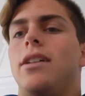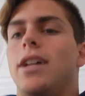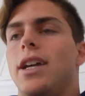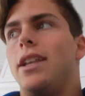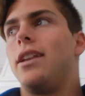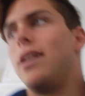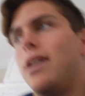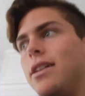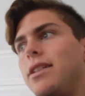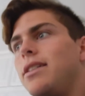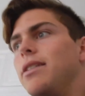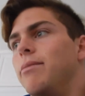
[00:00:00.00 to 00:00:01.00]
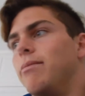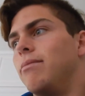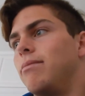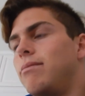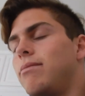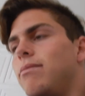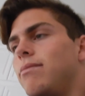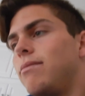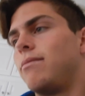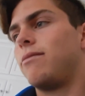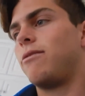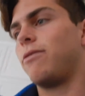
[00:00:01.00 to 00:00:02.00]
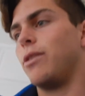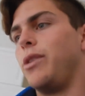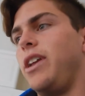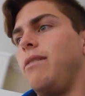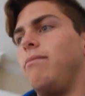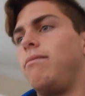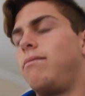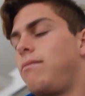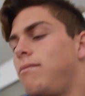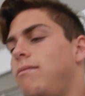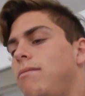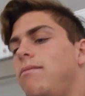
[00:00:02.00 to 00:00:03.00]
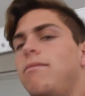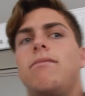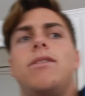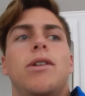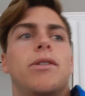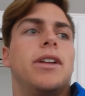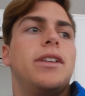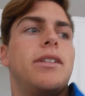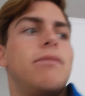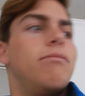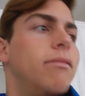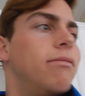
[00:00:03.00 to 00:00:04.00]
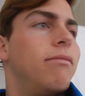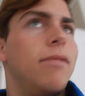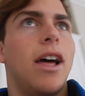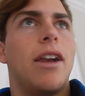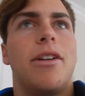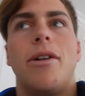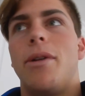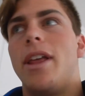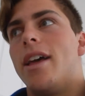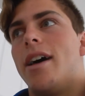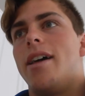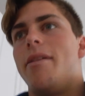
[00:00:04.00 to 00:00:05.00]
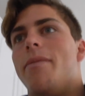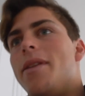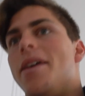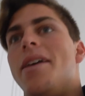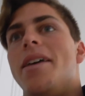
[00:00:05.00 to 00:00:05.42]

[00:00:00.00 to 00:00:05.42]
Clayton got some fruity donuts. I don't know what he got.